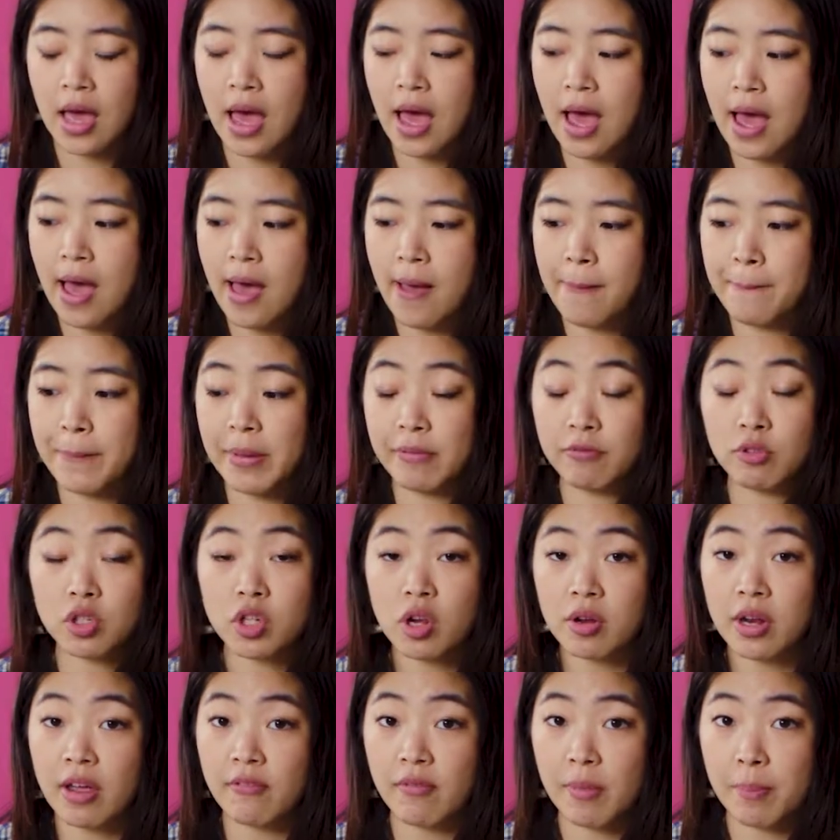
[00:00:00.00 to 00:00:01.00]
If you
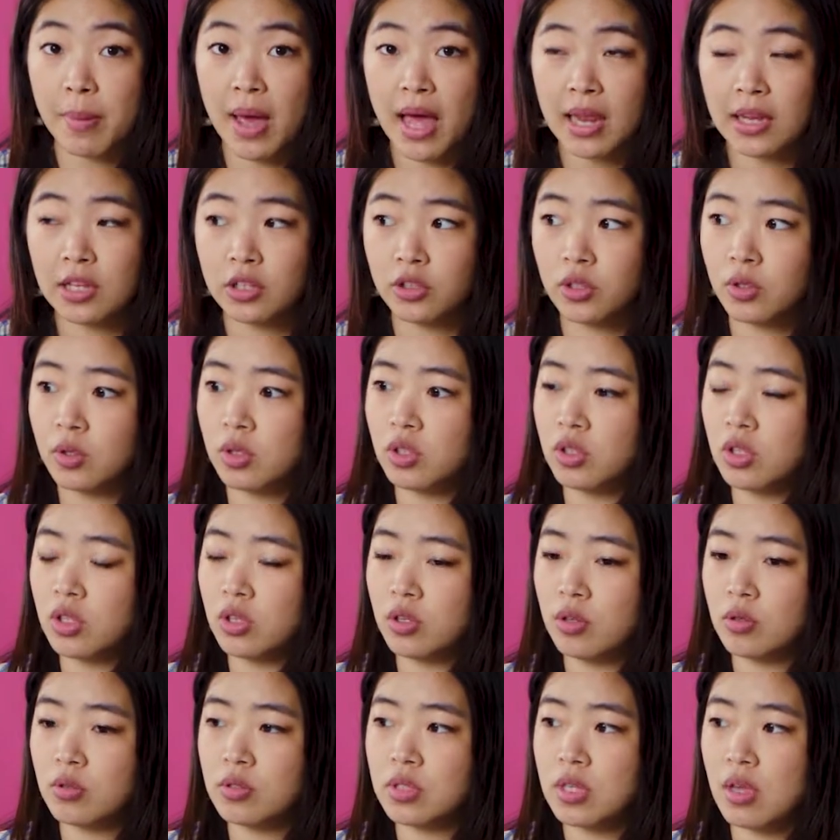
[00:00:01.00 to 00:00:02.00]
don't have a palette, you can
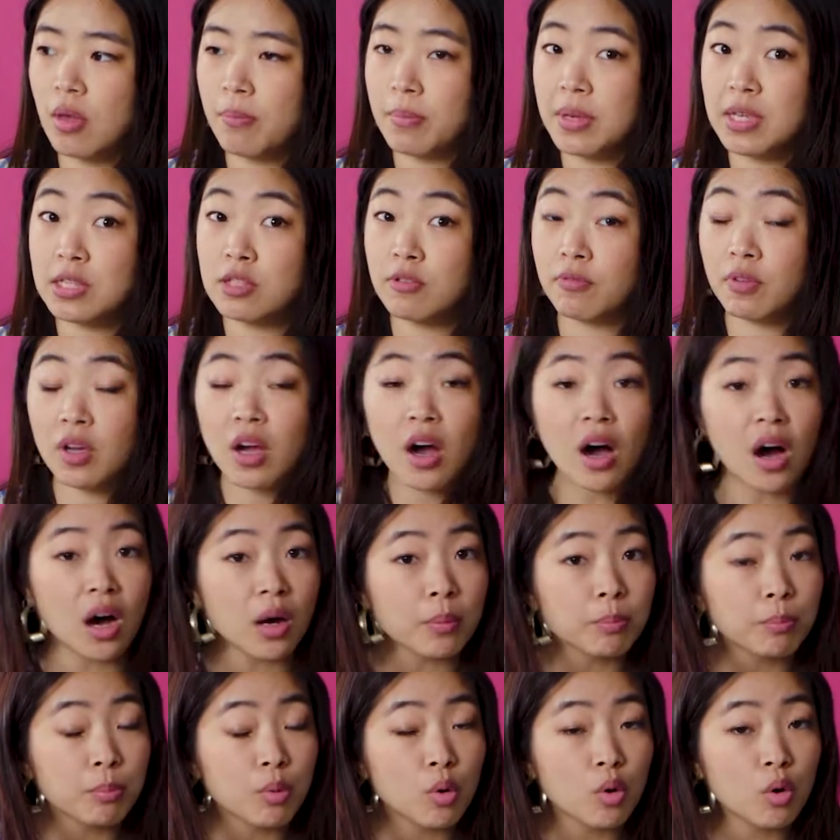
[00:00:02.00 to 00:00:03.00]
use a piece of
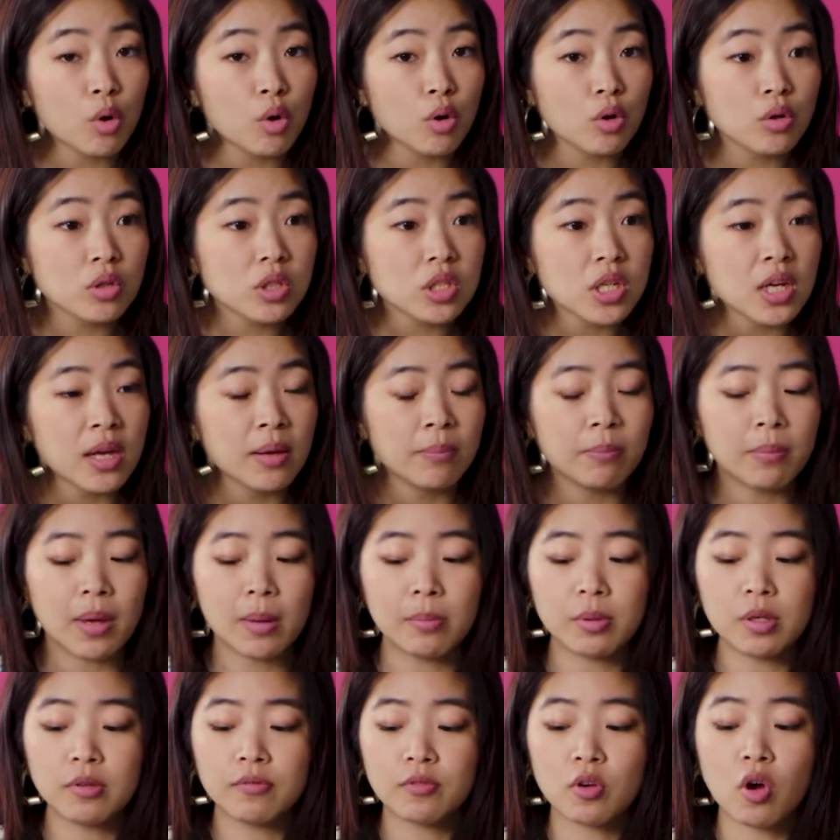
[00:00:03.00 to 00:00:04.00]
cardboard.
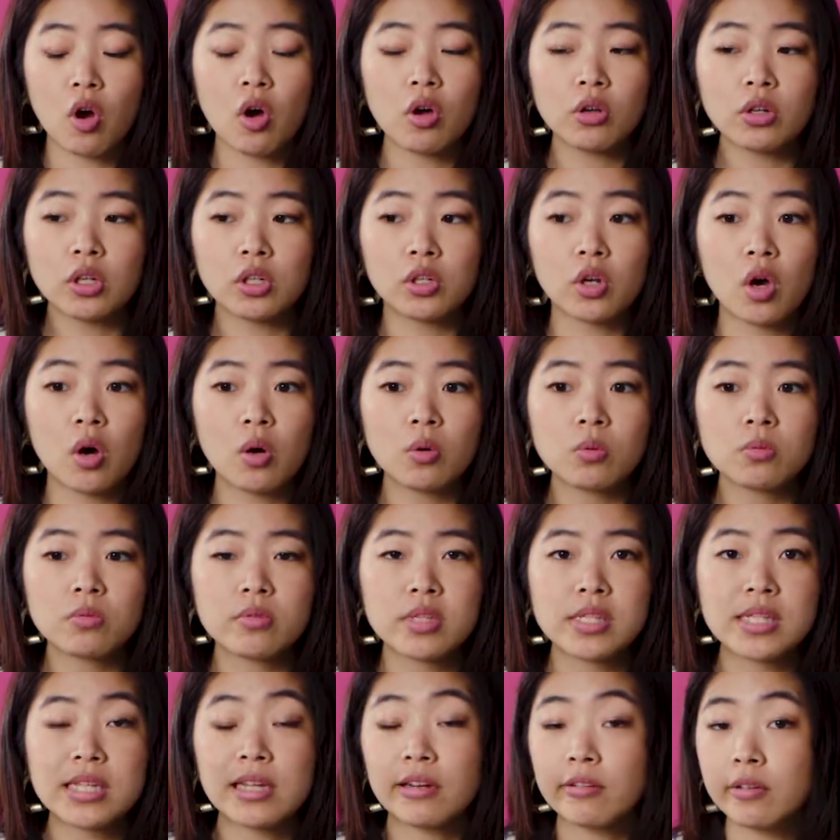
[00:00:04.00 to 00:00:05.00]
Maybe you've got an old
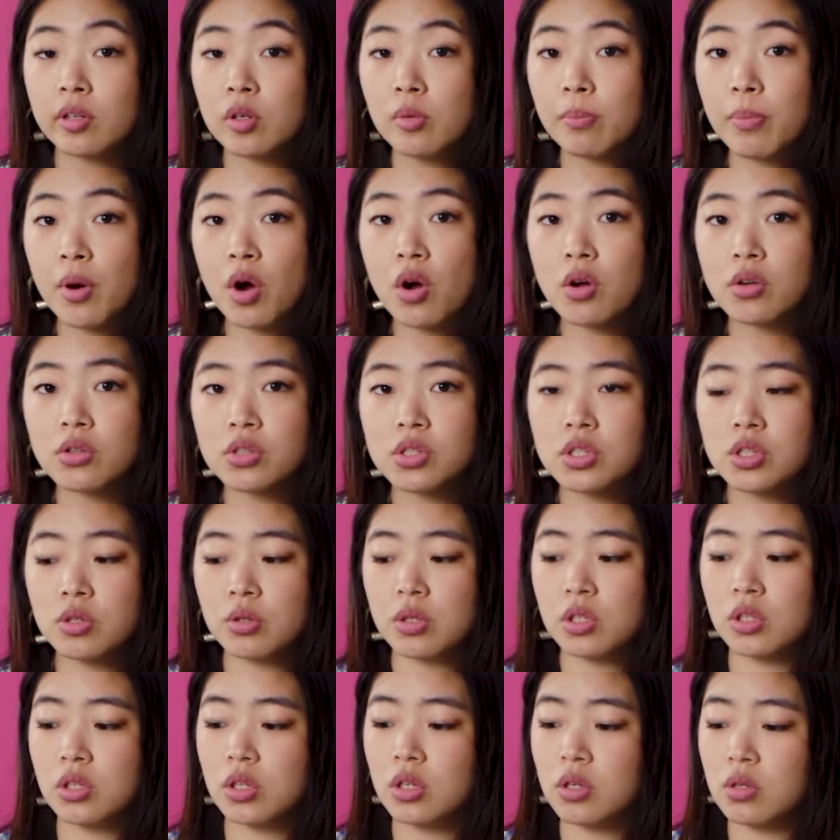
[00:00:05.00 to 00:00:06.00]
cereal box you
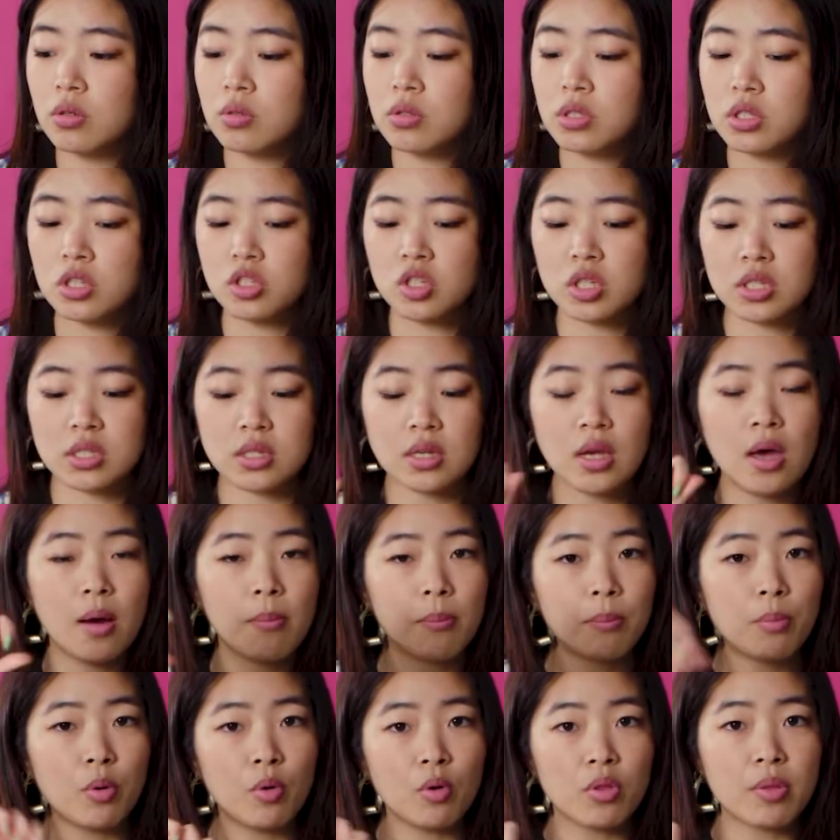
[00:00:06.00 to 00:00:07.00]
can use to just
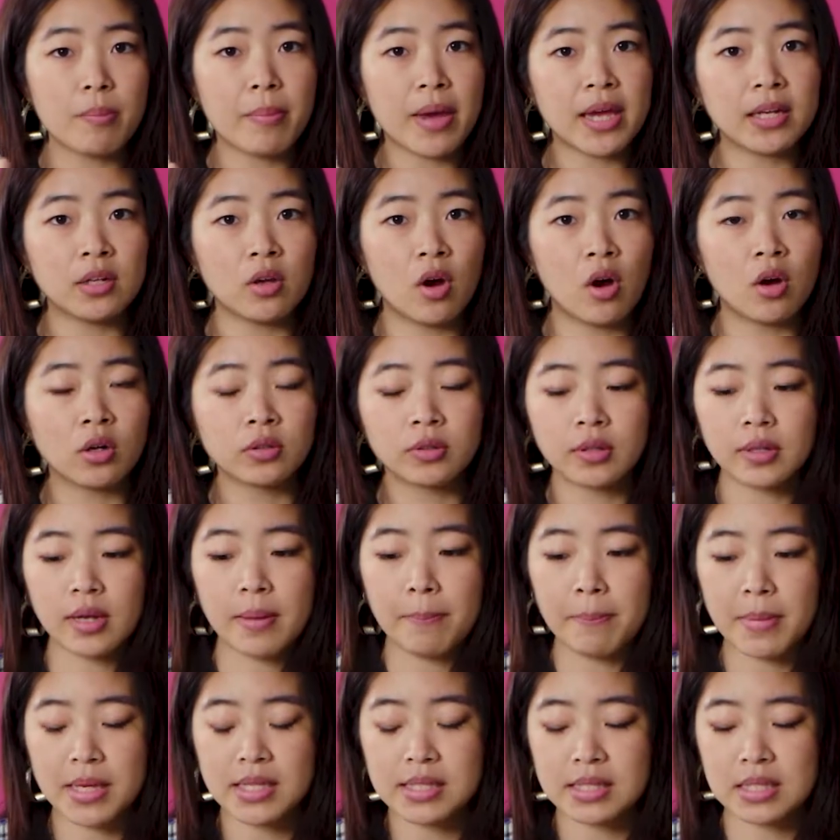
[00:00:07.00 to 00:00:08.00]
pour the paint on
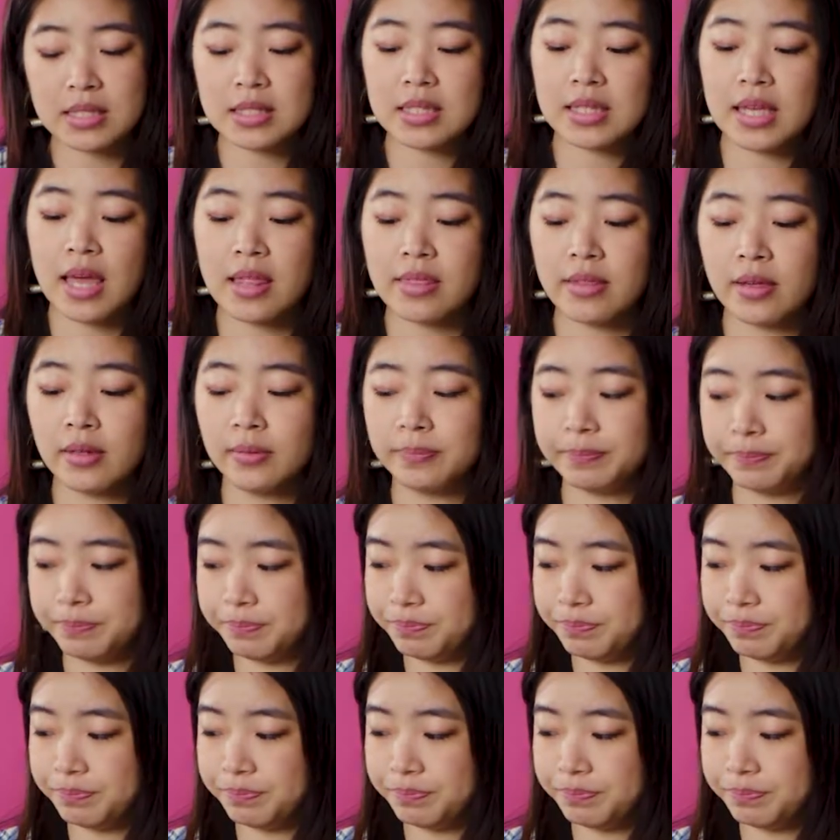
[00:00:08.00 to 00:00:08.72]
and mix it together.